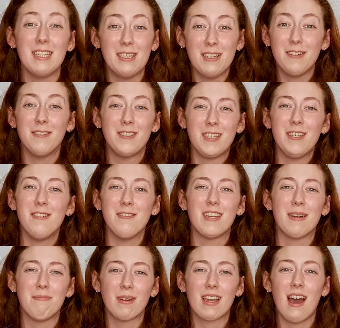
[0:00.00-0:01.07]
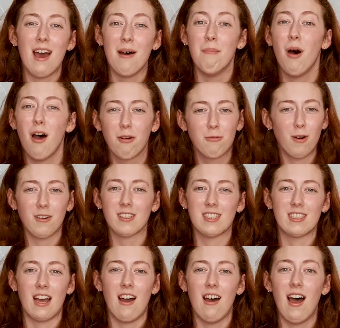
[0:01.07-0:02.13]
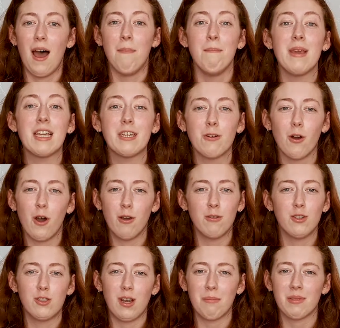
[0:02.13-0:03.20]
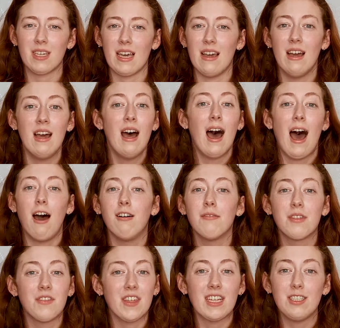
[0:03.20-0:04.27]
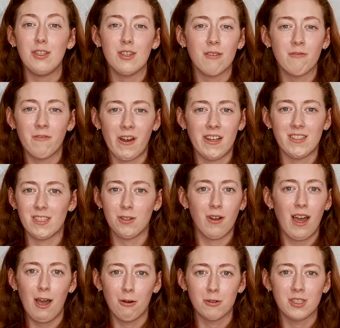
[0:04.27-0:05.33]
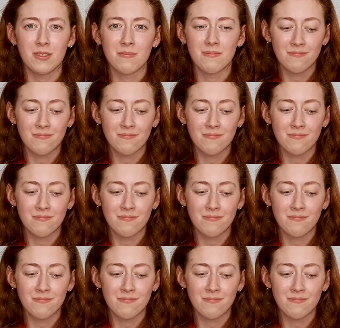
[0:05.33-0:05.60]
you too could become a rock star and make your own drum kit out of the things you can find in your house.